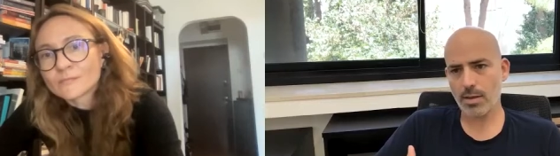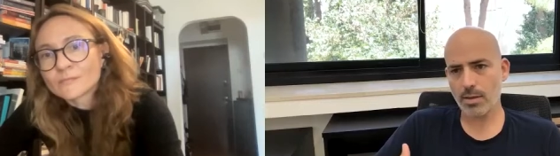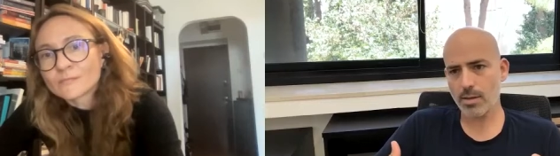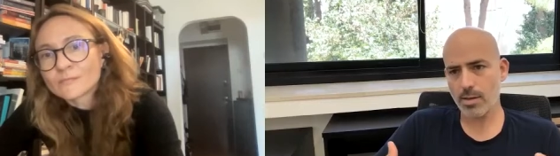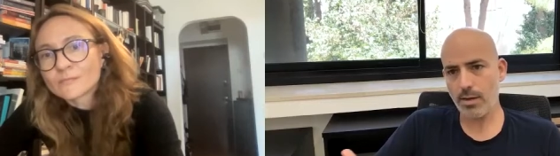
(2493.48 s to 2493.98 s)

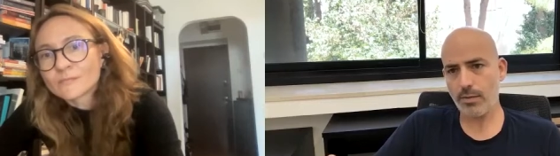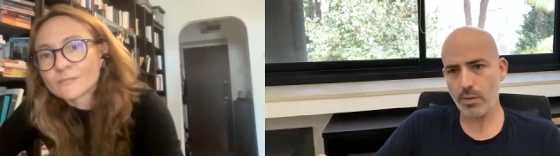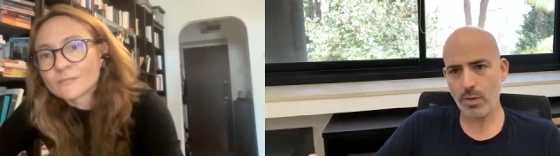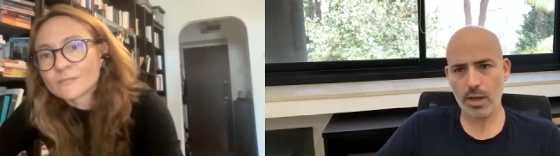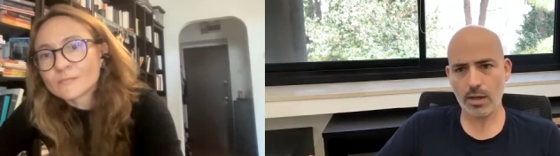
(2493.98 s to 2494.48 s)
Speaker 1: us live
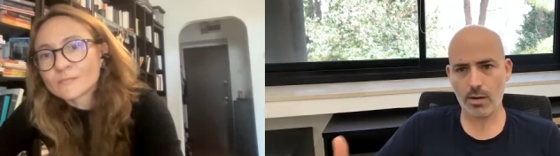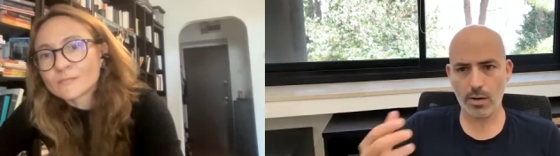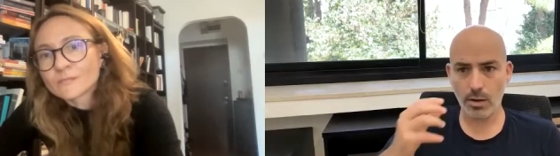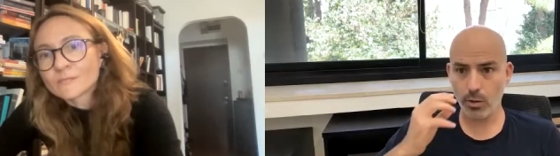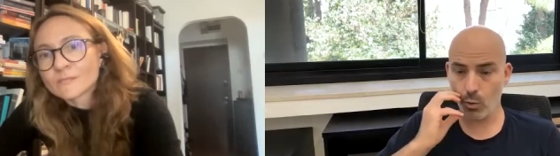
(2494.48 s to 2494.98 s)
together
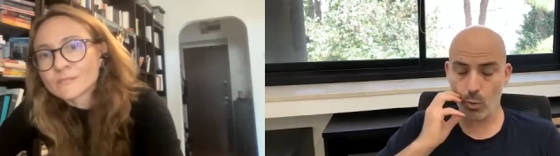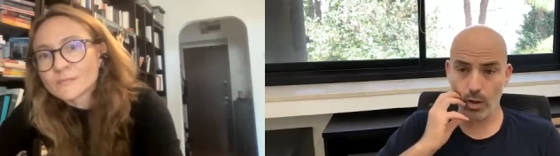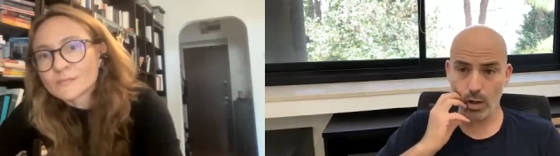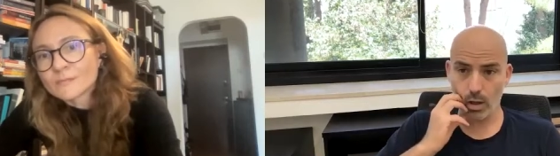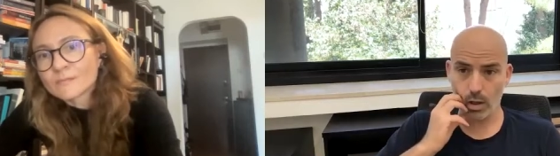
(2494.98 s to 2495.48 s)
and do
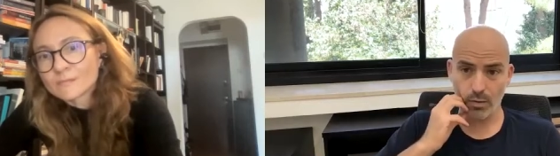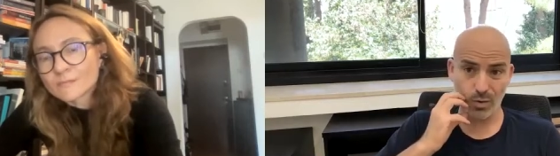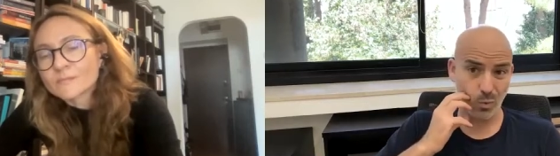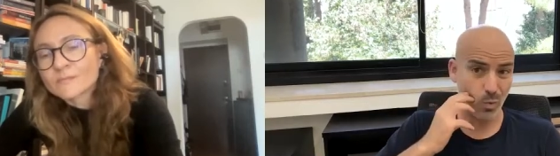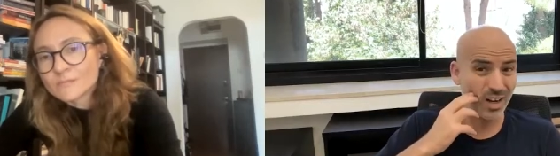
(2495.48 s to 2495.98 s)
we
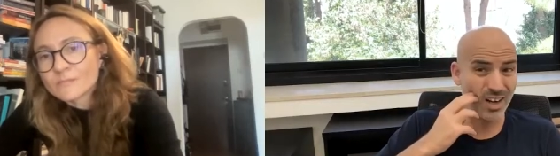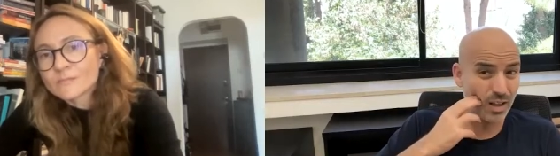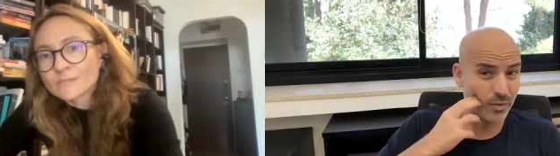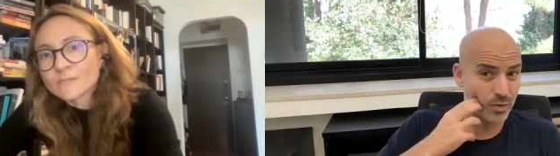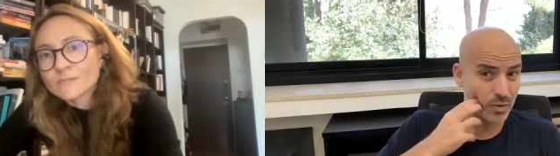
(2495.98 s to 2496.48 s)
even want to
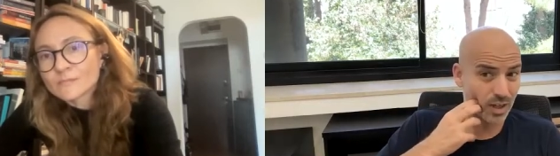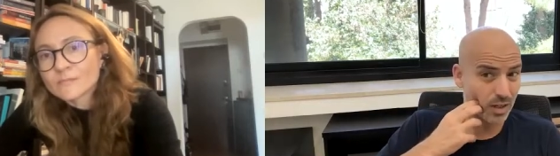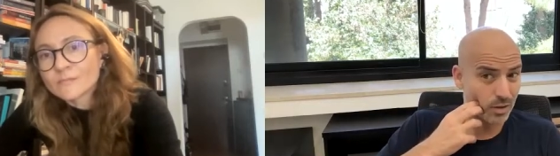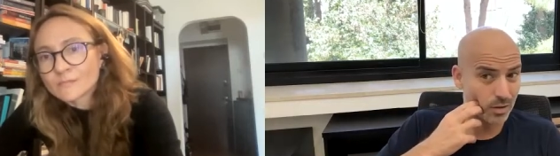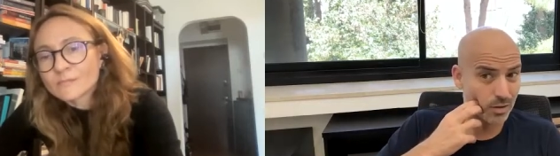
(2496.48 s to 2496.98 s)
live
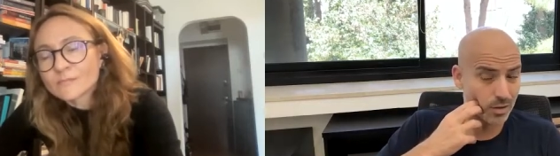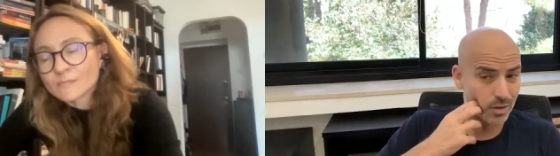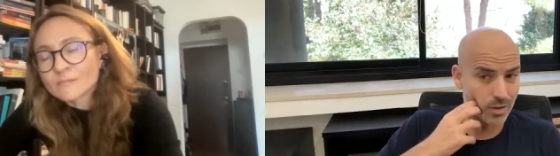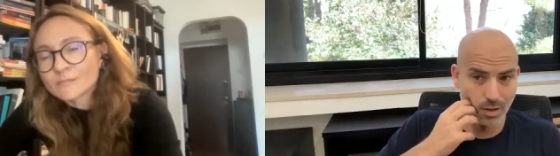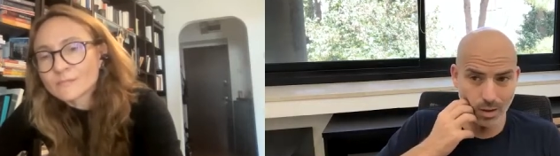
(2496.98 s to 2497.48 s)
together
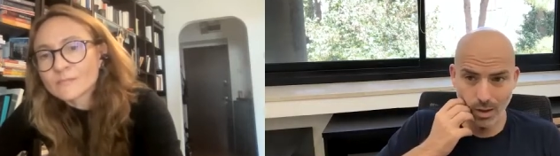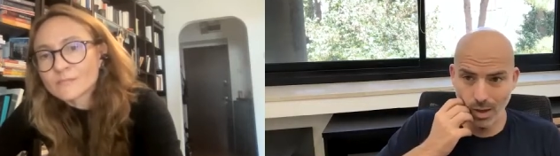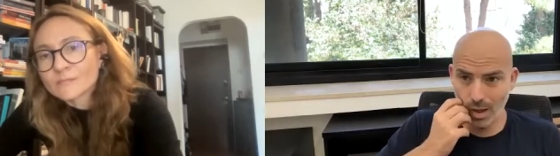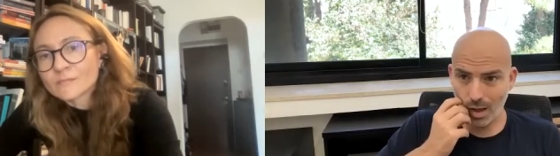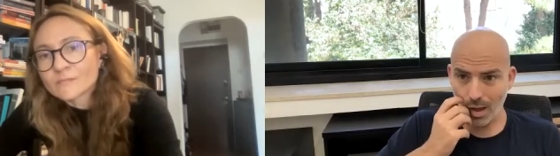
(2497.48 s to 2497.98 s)

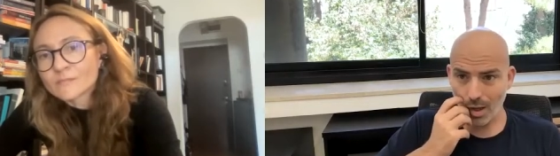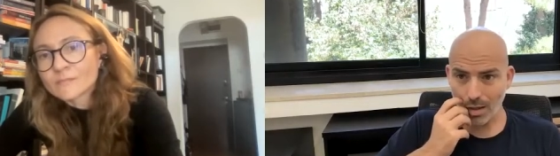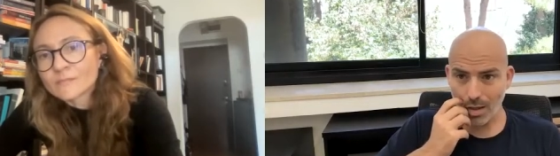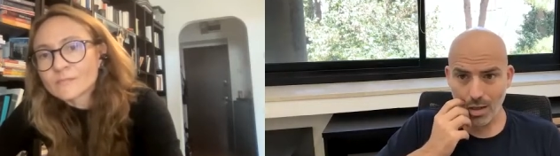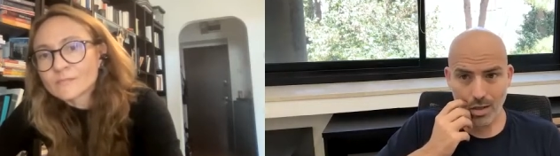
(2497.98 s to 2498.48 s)
and
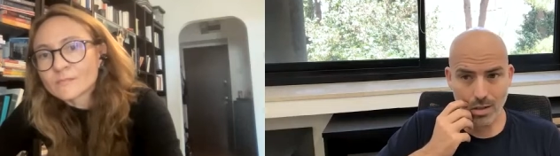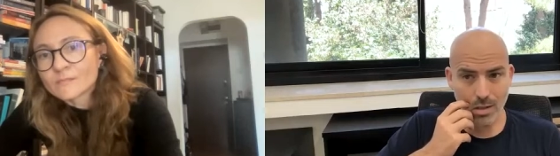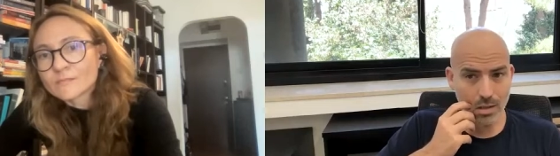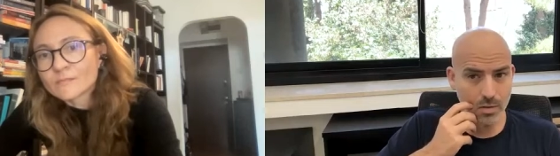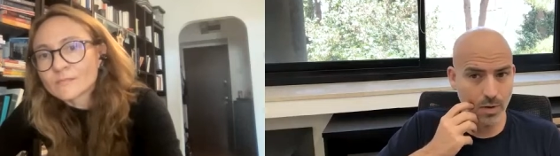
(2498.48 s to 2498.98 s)
is
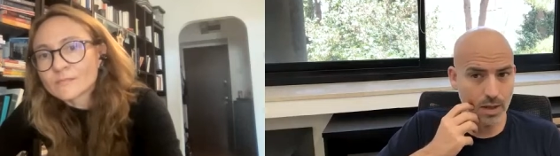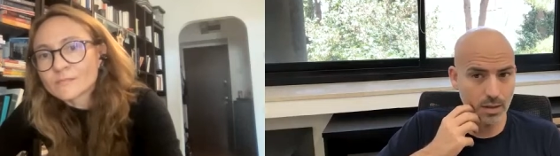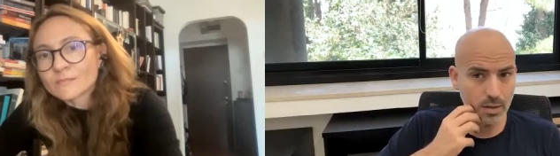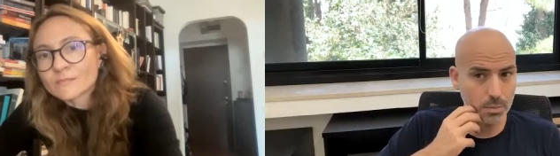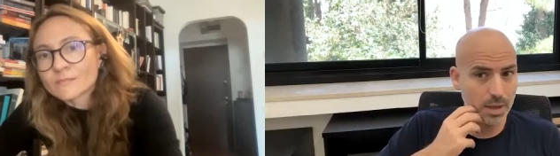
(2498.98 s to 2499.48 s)
israel
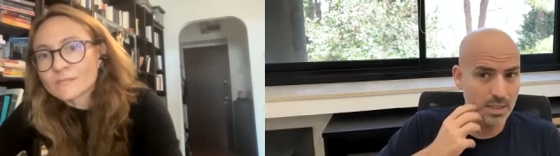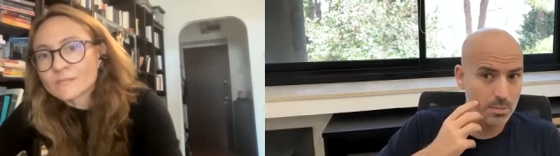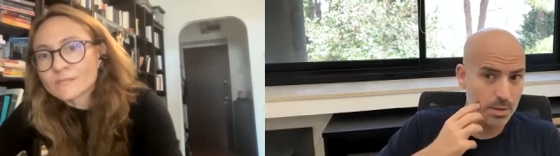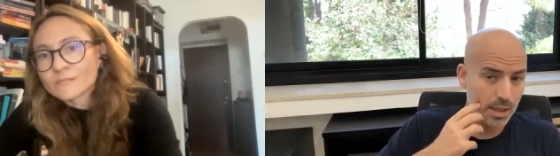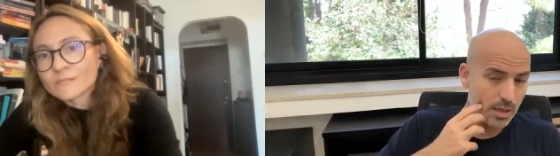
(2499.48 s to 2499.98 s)
the best
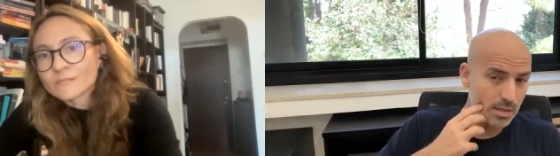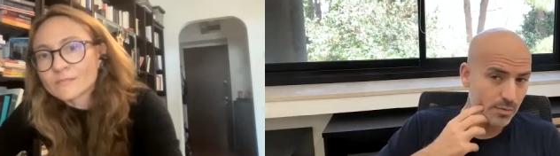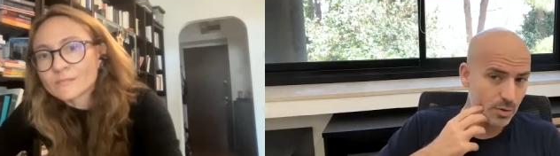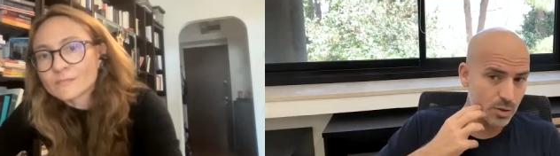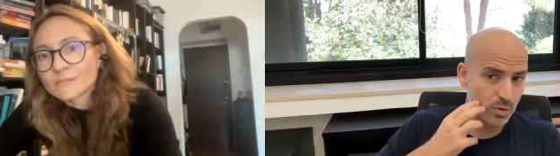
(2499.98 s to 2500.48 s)
place
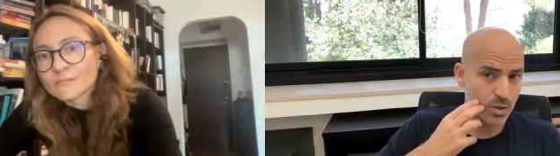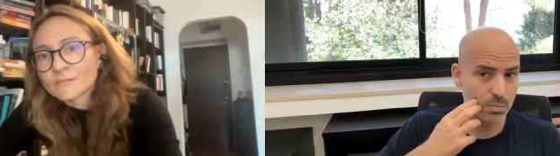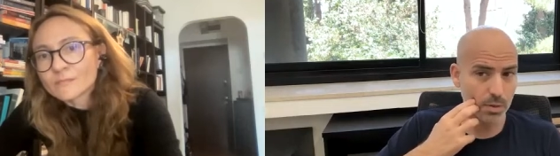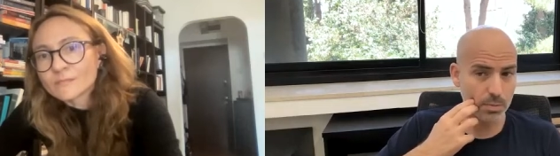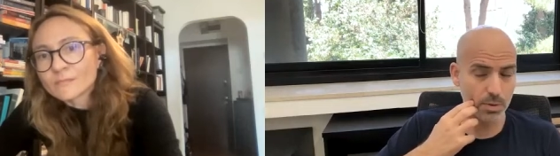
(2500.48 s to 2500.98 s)
for jewish
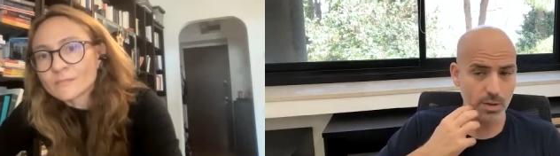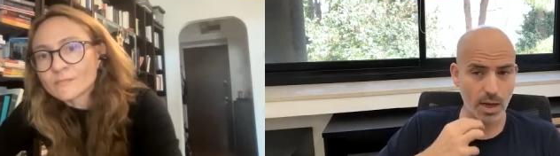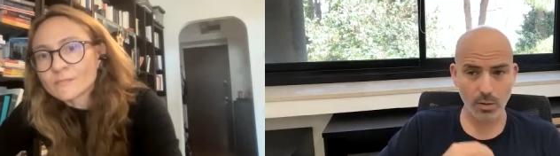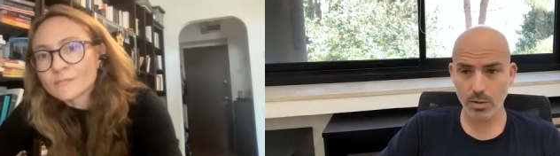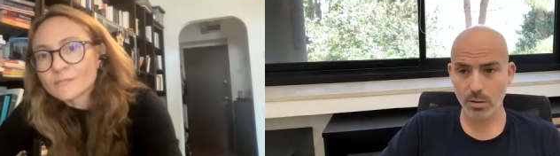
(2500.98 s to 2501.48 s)
people
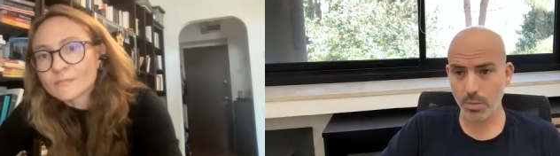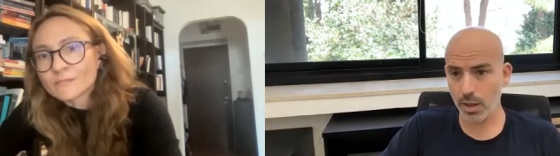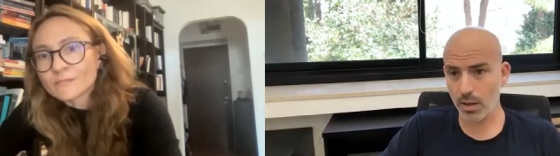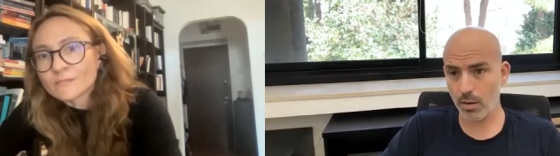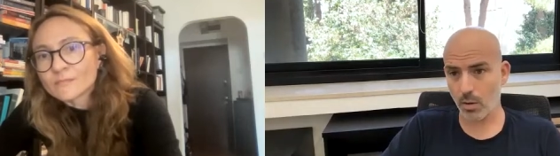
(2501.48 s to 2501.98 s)
now to
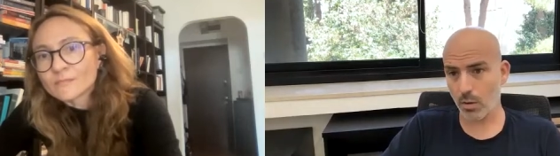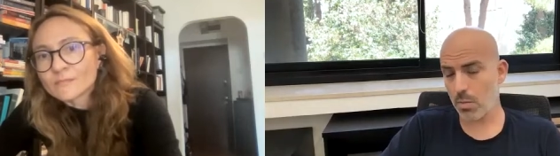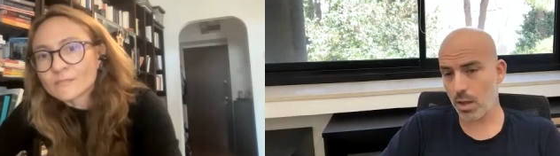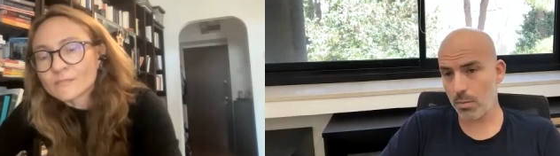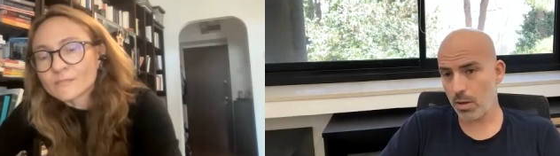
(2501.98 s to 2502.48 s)
be or
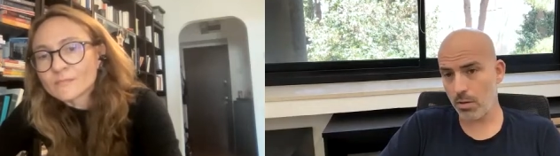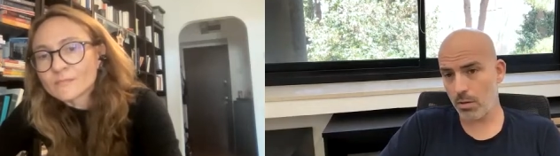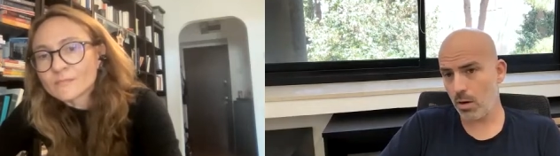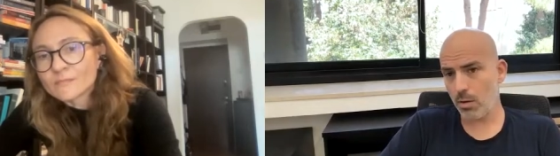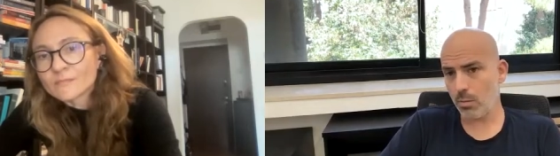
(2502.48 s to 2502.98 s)
maybe you
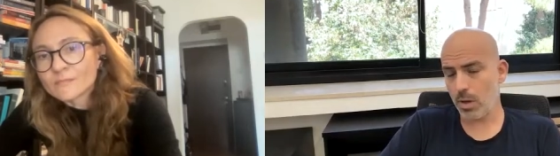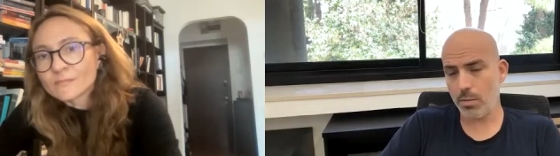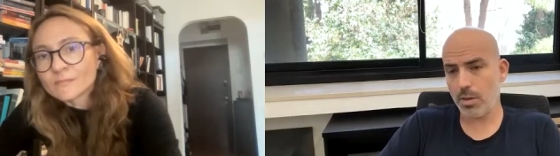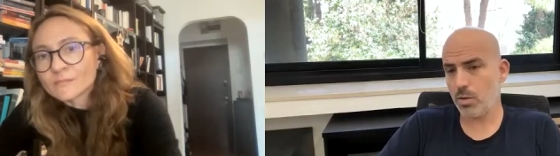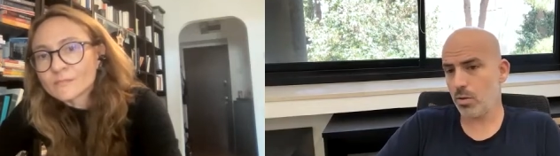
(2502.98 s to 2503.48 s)
know
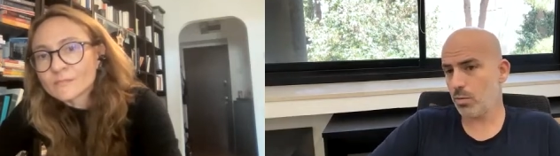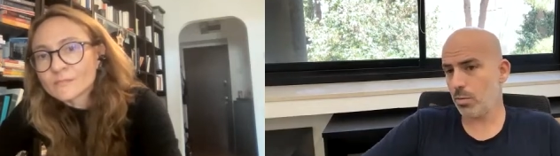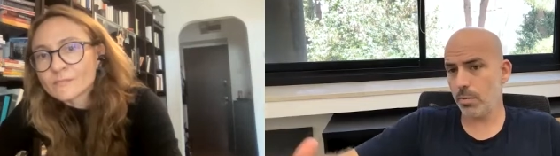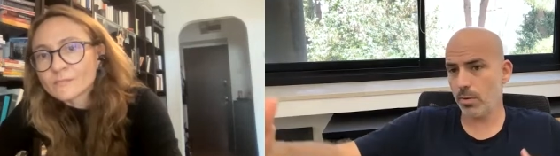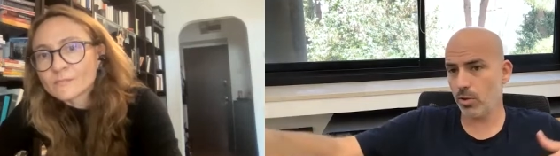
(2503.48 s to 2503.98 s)
maybe jewish people